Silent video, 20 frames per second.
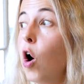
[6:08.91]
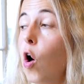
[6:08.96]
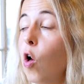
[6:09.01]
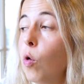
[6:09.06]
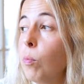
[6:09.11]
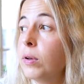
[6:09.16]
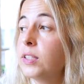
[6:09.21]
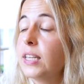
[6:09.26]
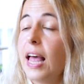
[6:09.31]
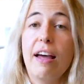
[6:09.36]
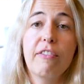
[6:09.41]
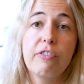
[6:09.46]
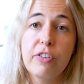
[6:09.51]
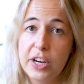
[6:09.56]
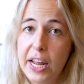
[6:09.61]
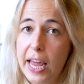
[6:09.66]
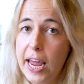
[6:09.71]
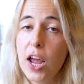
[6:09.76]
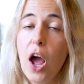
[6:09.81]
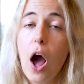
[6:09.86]
almost
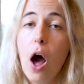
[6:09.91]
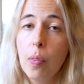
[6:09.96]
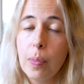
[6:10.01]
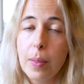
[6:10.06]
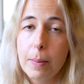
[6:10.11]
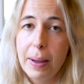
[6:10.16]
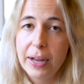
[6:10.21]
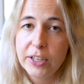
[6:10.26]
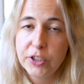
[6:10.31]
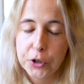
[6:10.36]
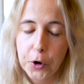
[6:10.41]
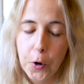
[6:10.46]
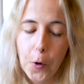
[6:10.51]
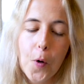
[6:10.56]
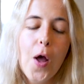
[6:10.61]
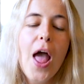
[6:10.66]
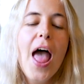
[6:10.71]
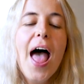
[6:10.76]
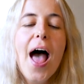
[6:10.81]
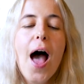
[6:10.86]
every day on the
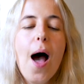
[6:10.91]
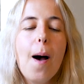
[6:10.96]
metro.